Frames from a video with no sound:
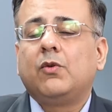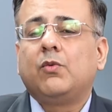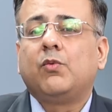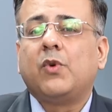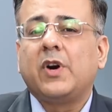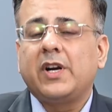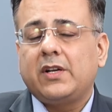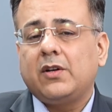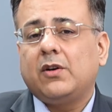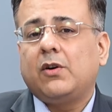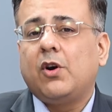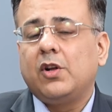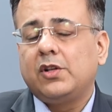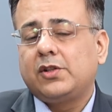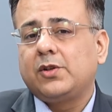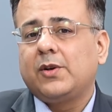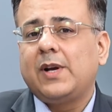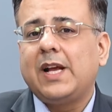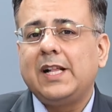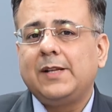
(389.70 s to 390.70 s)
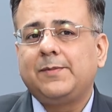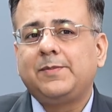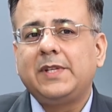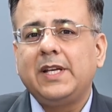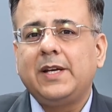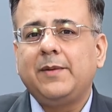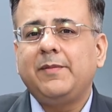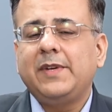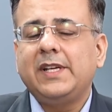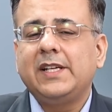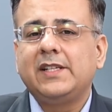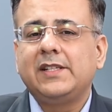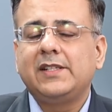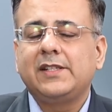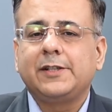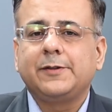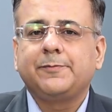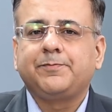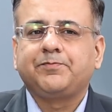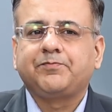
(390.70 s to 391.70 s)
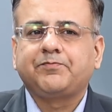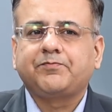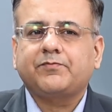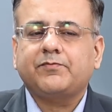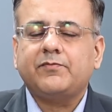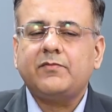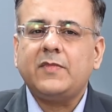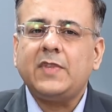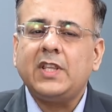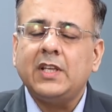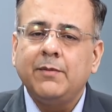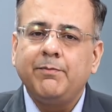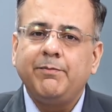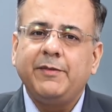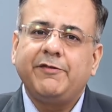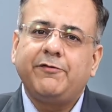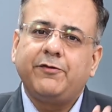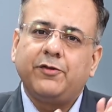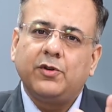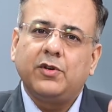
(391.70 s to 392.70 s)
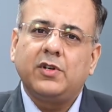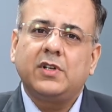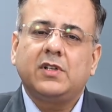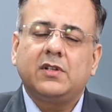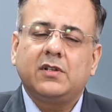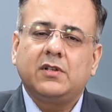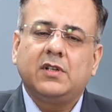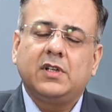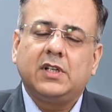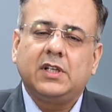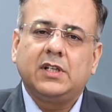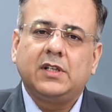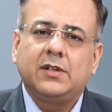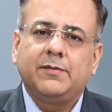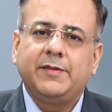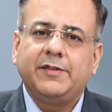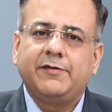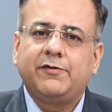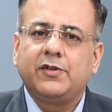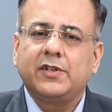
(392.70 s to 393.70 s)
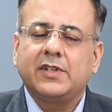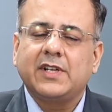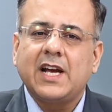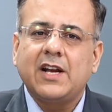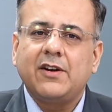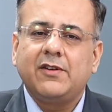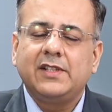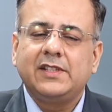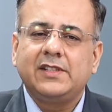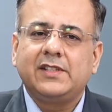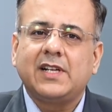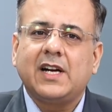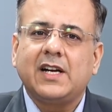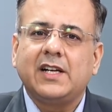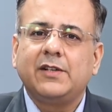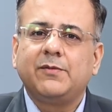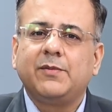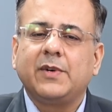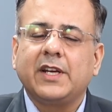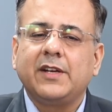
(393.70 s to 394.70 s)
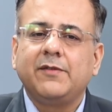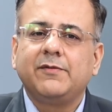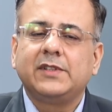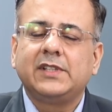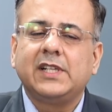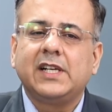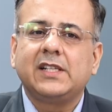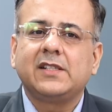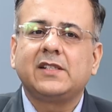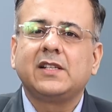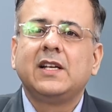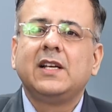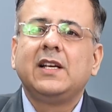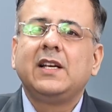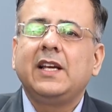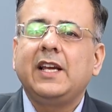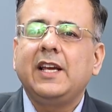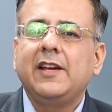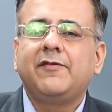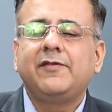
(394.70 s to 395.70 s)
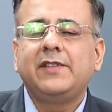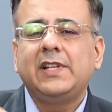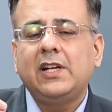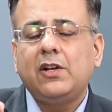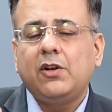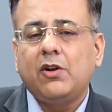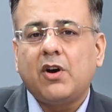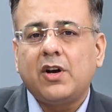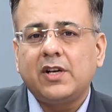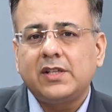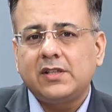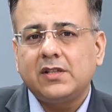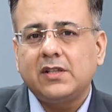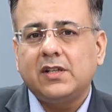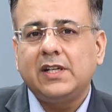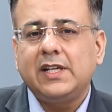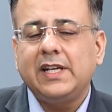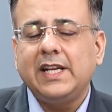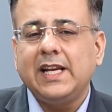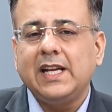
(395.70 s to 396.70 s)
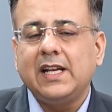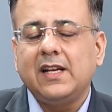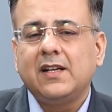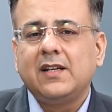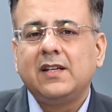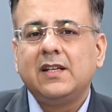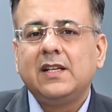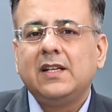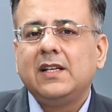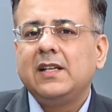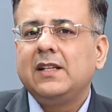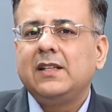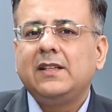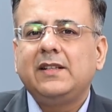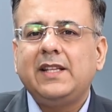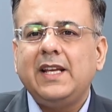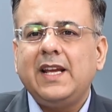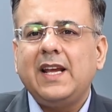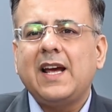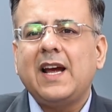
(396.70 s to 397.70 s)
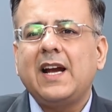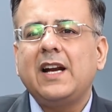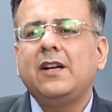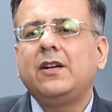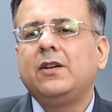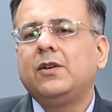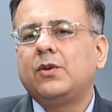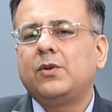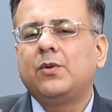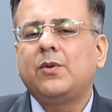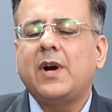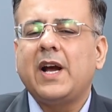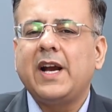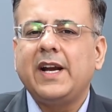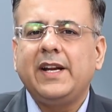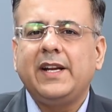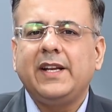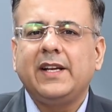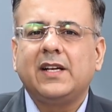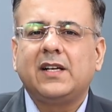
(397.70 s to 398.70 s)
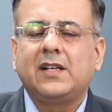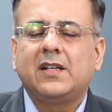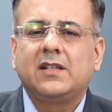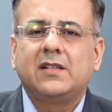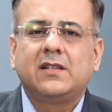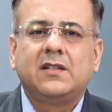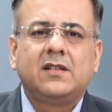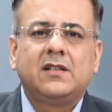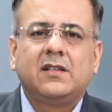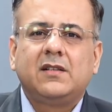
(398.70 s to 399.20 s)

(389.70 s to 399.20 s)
What also helped them is before Carolyn started working with us, if they lost a deal, they had no idea.